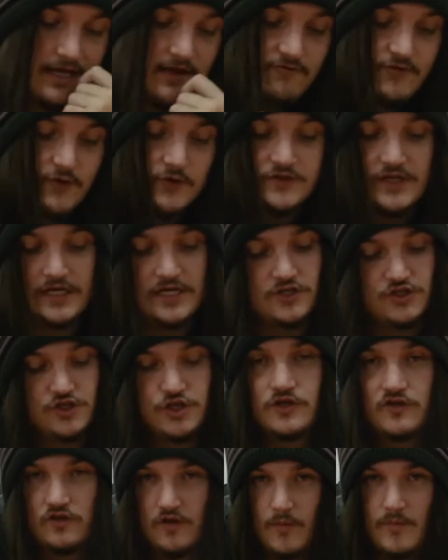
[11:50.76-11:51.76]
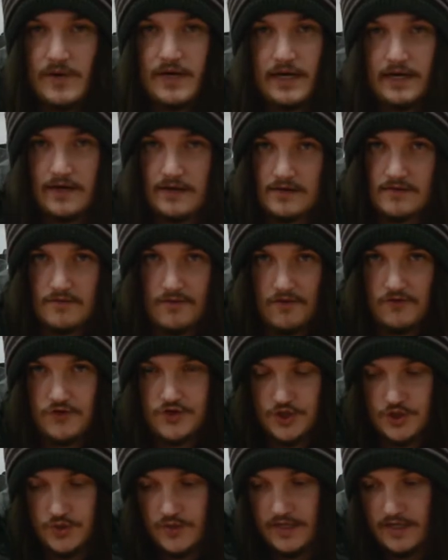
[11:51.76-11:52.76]
feels like it should have dominated
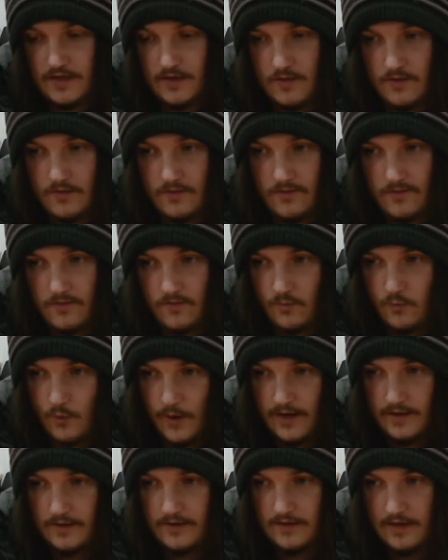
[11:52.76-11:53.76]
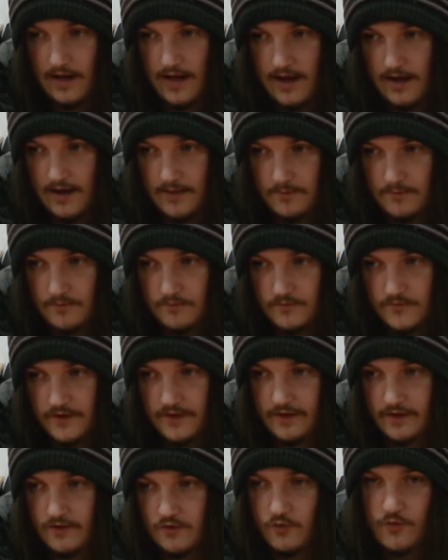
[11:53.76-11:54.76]
during when
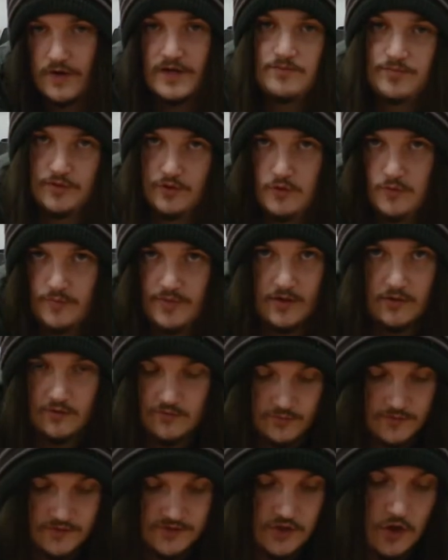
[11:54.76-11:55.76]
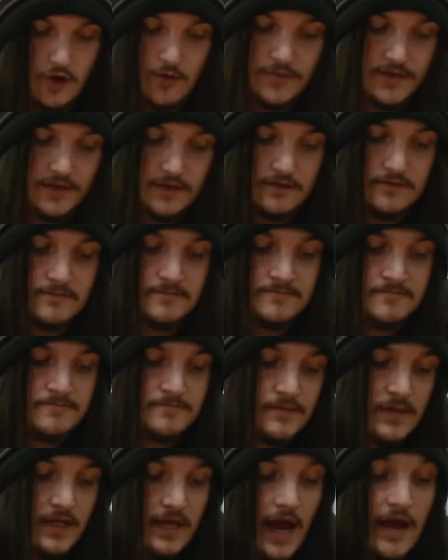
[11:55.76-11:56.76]
the green-blue build was topping.
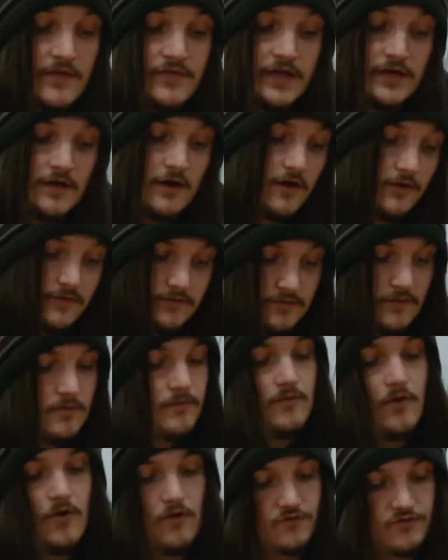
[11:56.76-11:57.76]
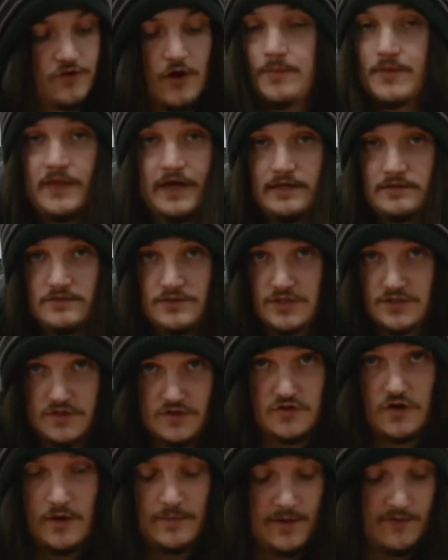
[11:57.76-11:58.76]
And then top of that, just
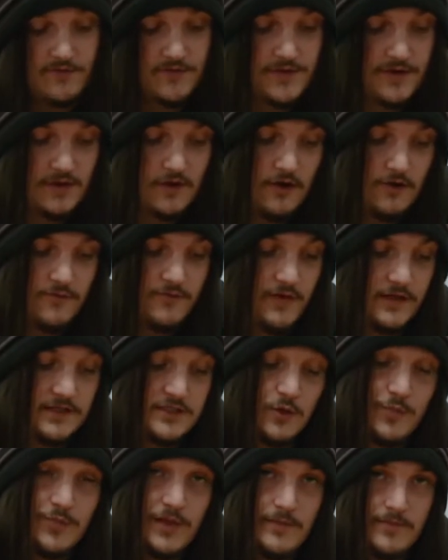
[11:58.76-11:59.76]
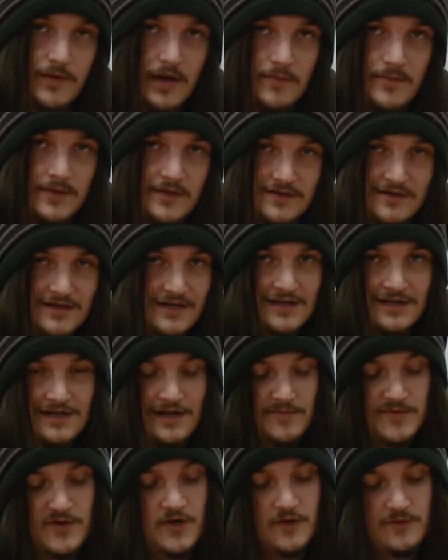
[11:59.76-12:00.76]
to top everything off, I still play Babidi.
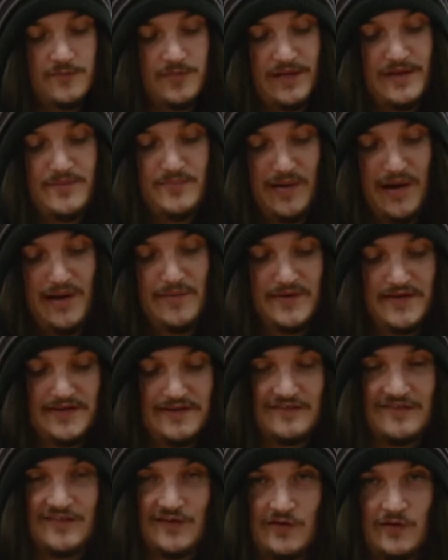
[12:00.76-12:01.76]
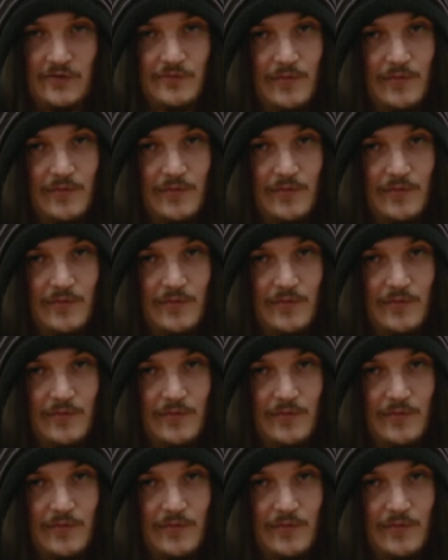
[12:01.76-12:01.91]
I'm gonna play Babidi until